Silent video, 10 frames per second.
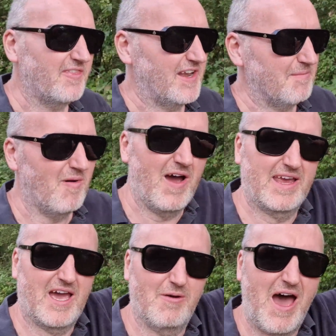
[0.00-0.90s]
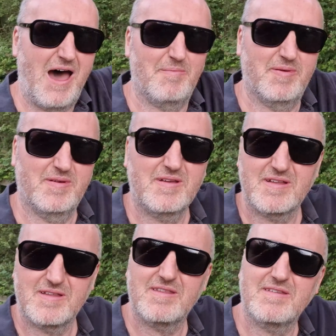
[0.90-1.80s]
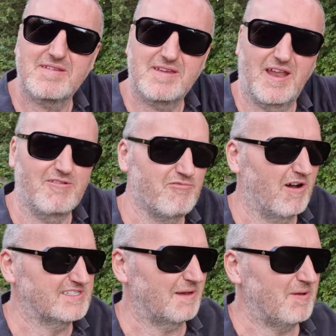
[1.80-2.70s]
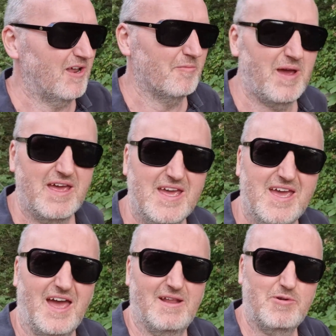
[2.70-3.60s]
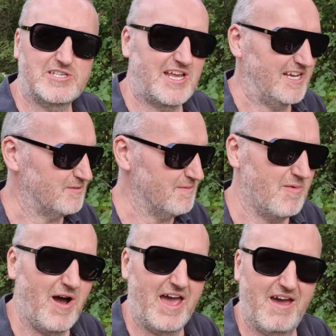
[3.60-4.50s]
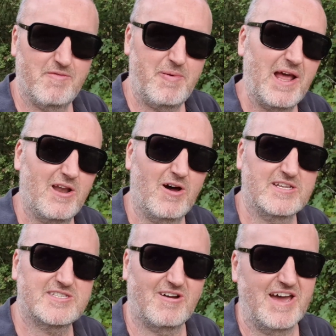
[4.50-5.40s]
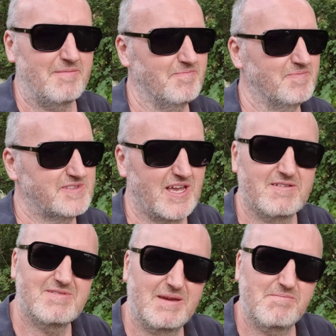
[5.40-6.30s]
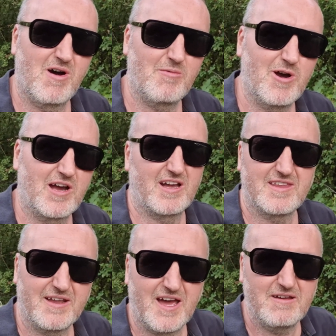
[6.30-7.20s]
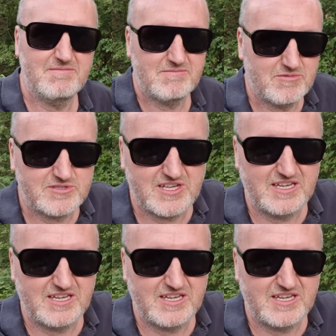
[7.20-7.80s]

it might go up, you know, rise up a little bit, and in which case we might have a better line of sight, so it might work. I don't know, we'll see,